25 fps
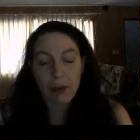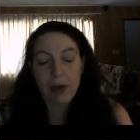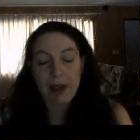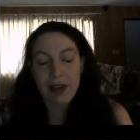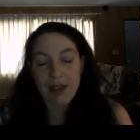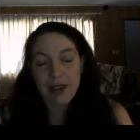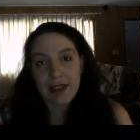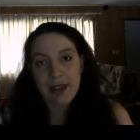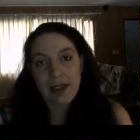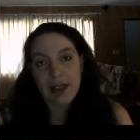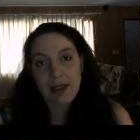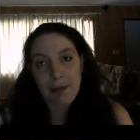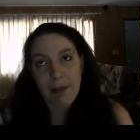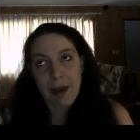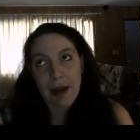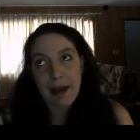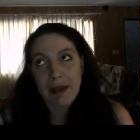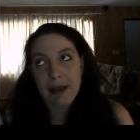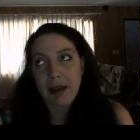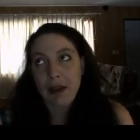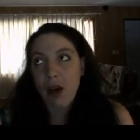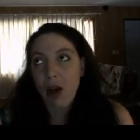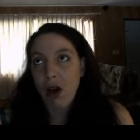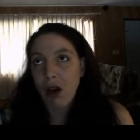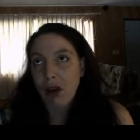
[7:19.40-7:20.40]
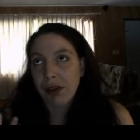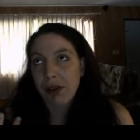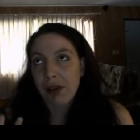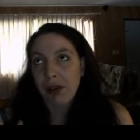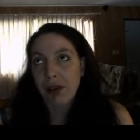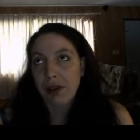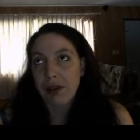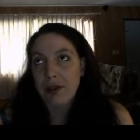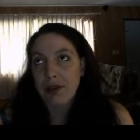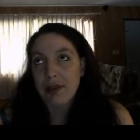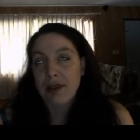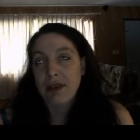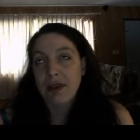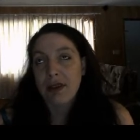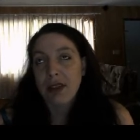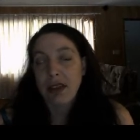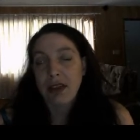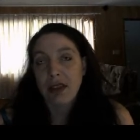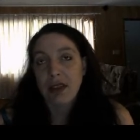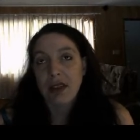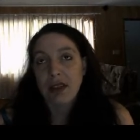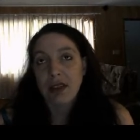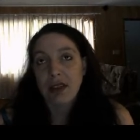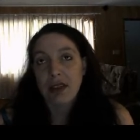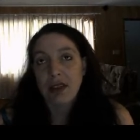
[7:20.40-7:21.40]
we as independent authors
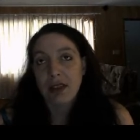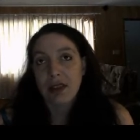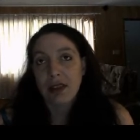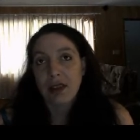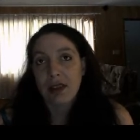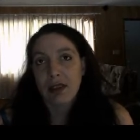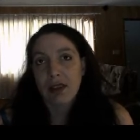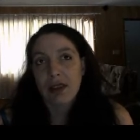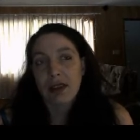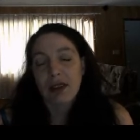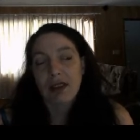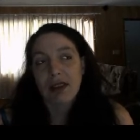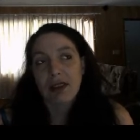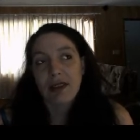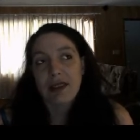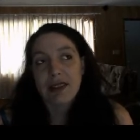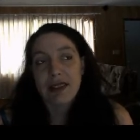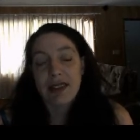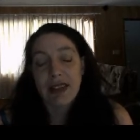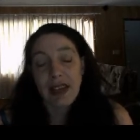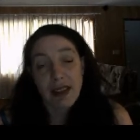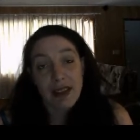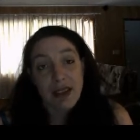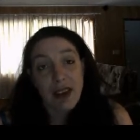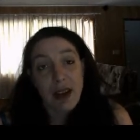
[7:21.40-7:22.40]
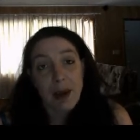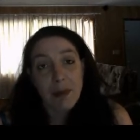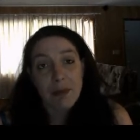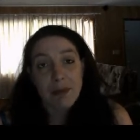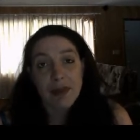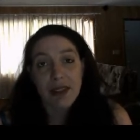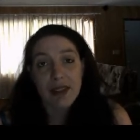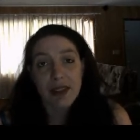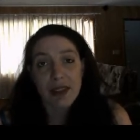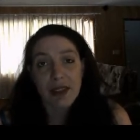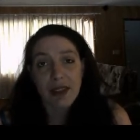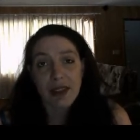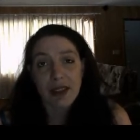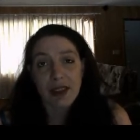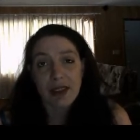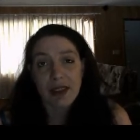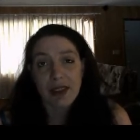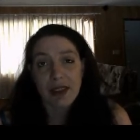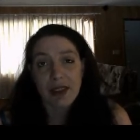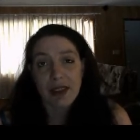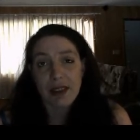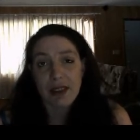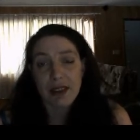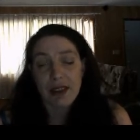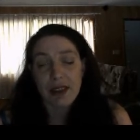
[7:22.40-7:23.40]
need to stand up to
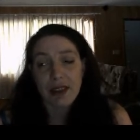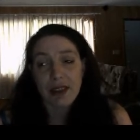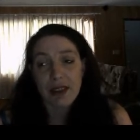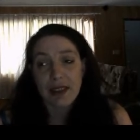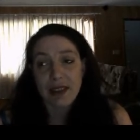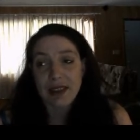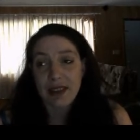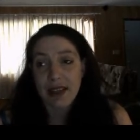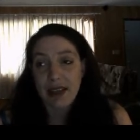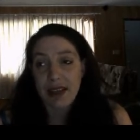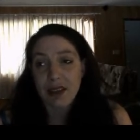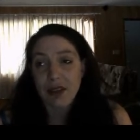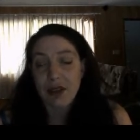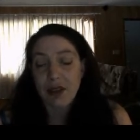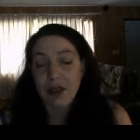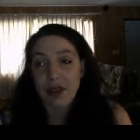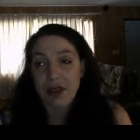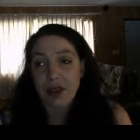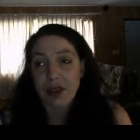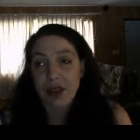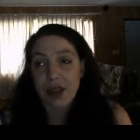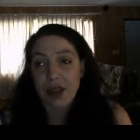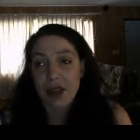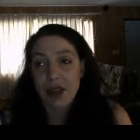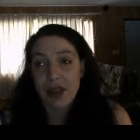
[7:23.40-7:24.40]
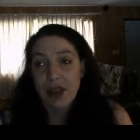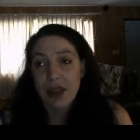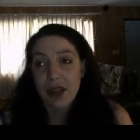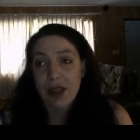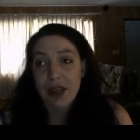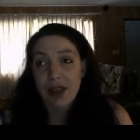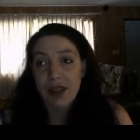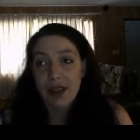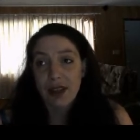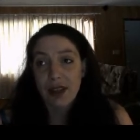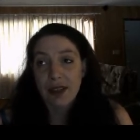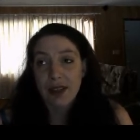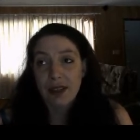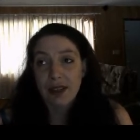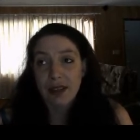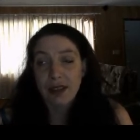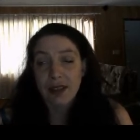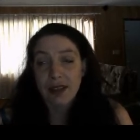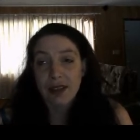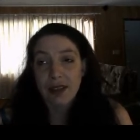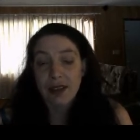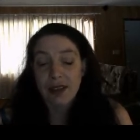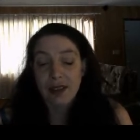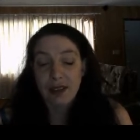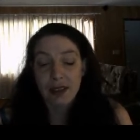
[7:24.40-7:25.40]
the standard that,
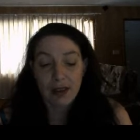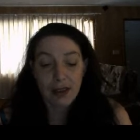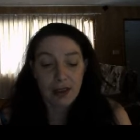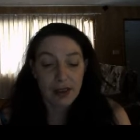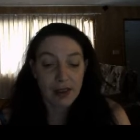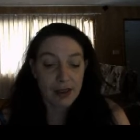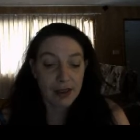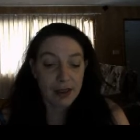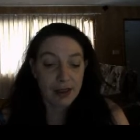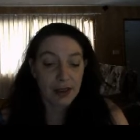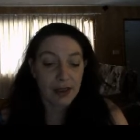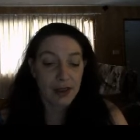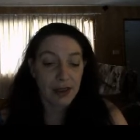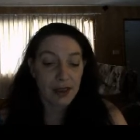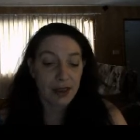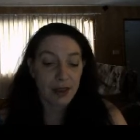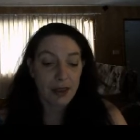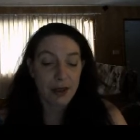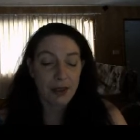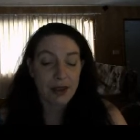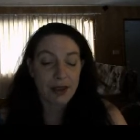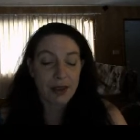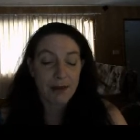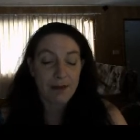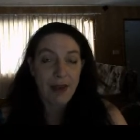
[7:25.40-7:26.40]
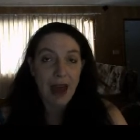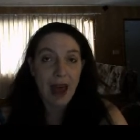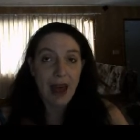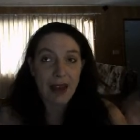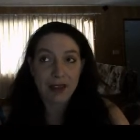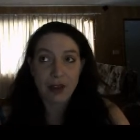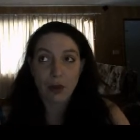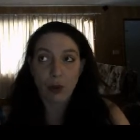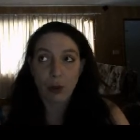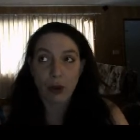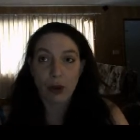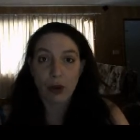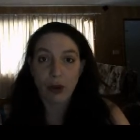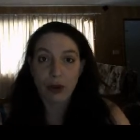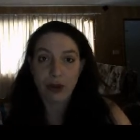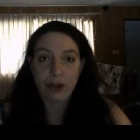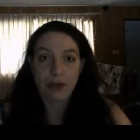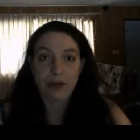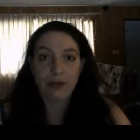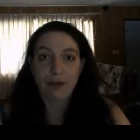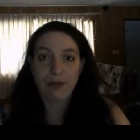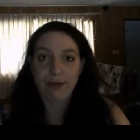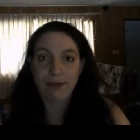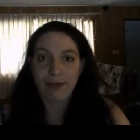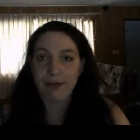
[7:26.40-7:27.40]
you know, the vast world
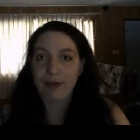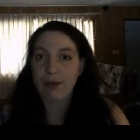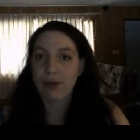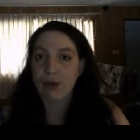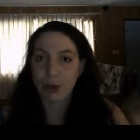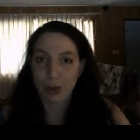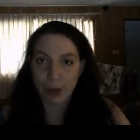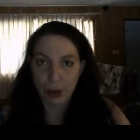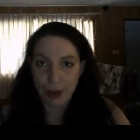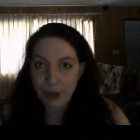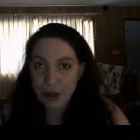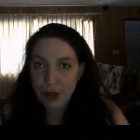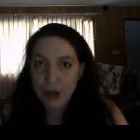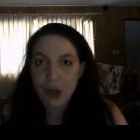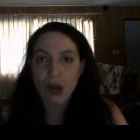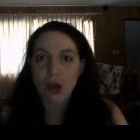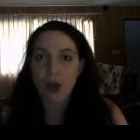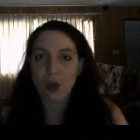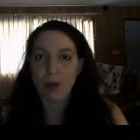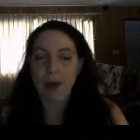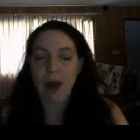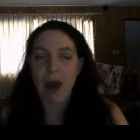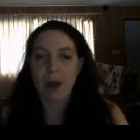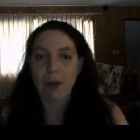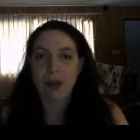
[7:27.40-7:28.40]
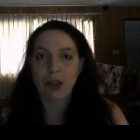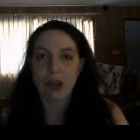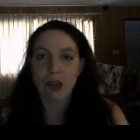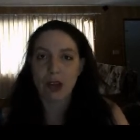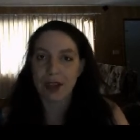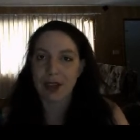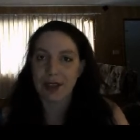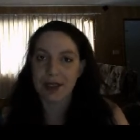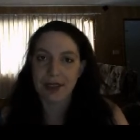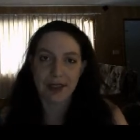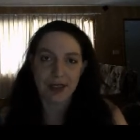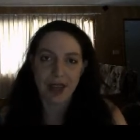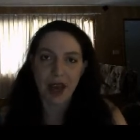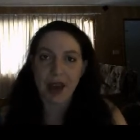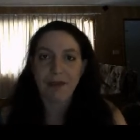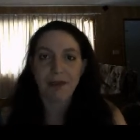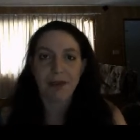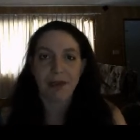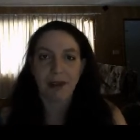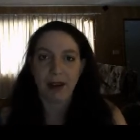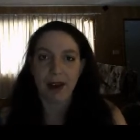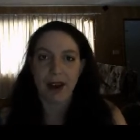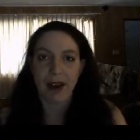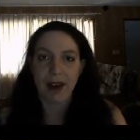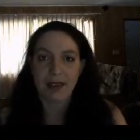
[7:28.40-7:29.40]
of traditional publishing is set
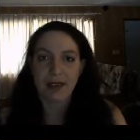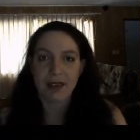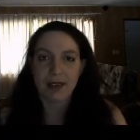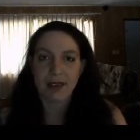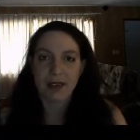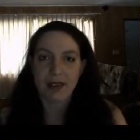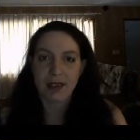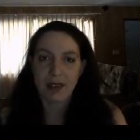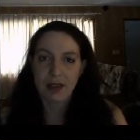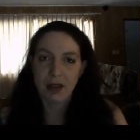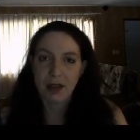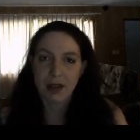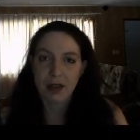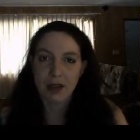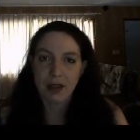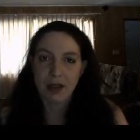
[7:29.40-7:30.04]
for us.